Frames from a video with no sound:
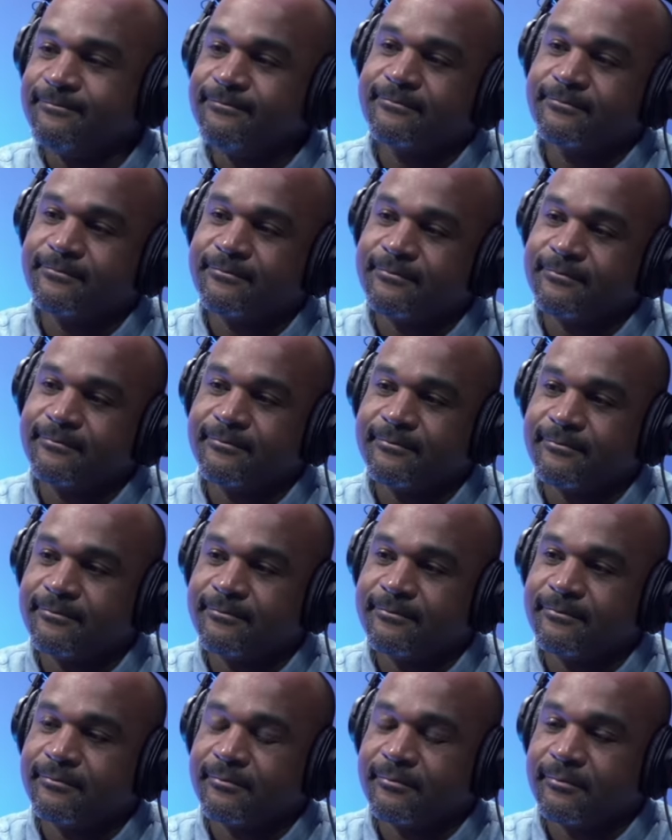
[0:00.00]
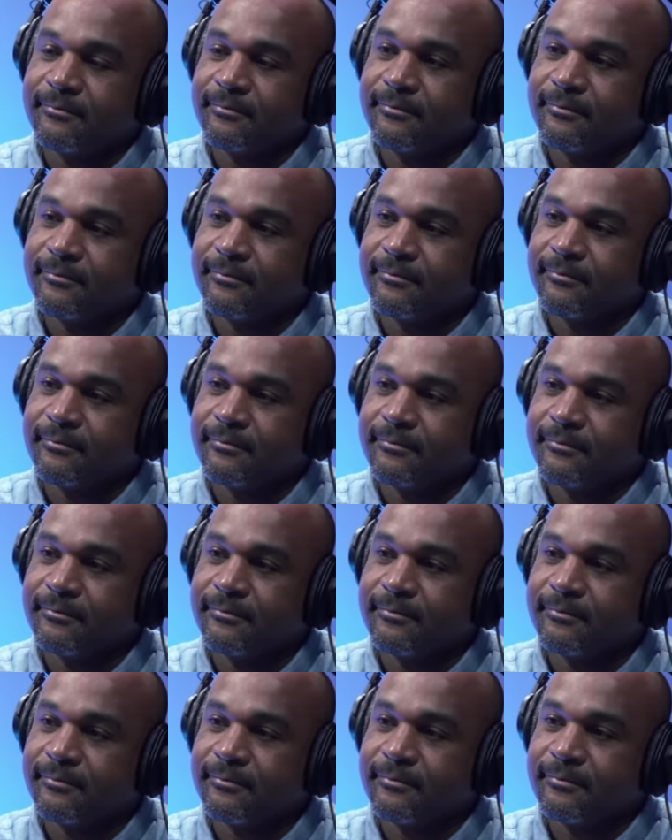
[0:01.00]

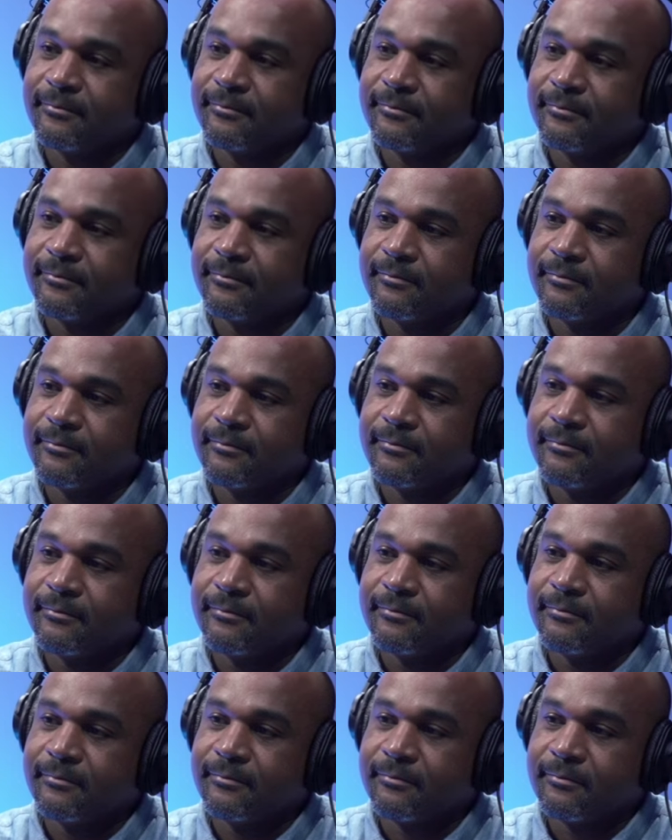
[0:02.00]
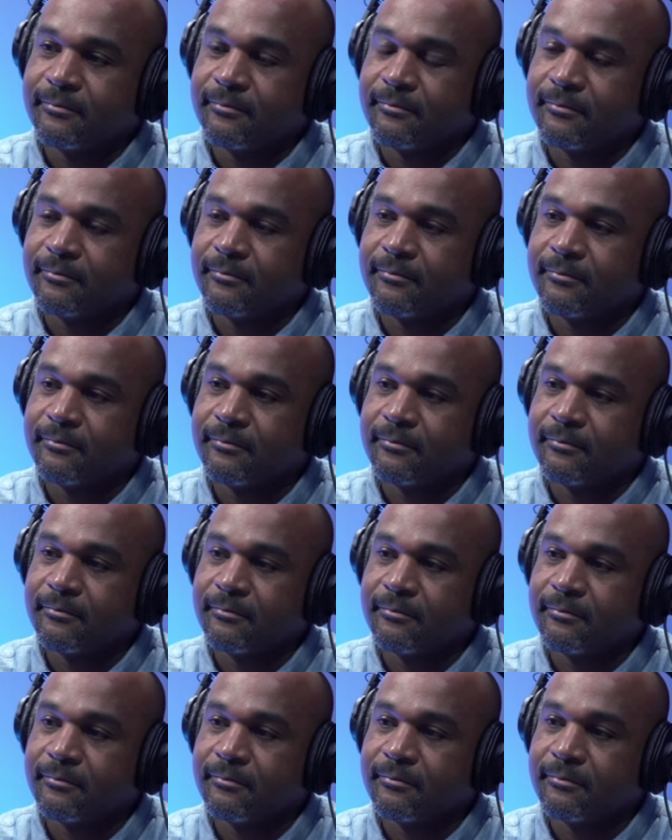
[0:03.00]

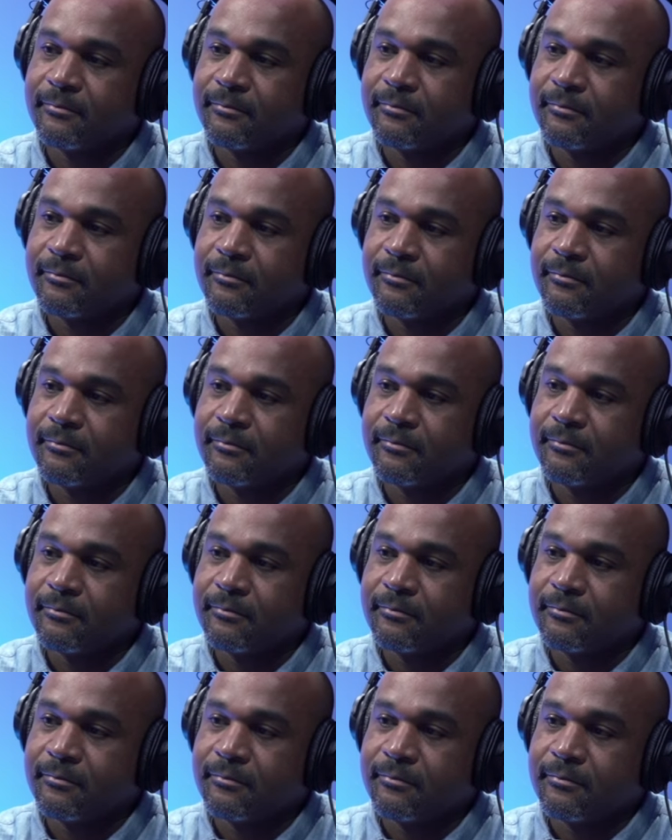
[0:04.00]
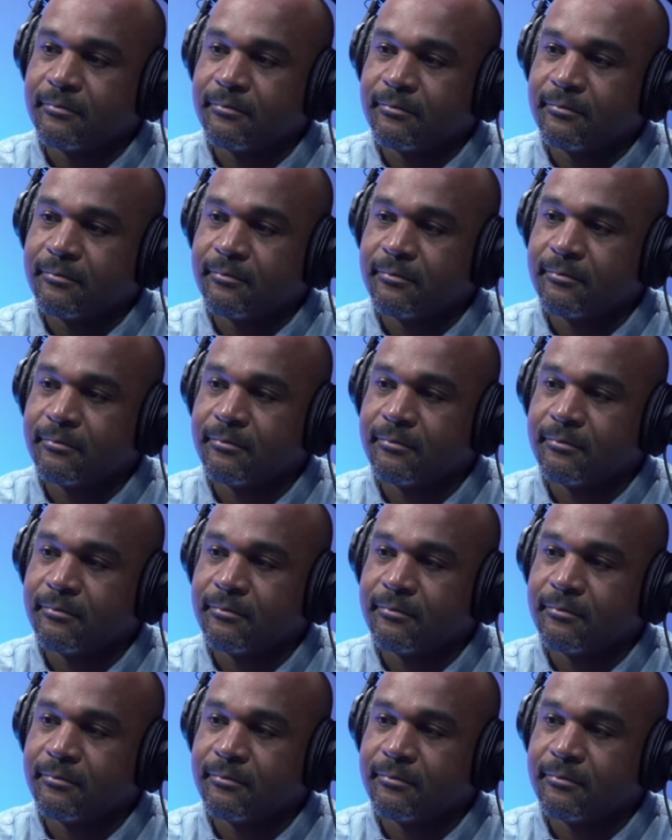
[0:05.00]
(silent)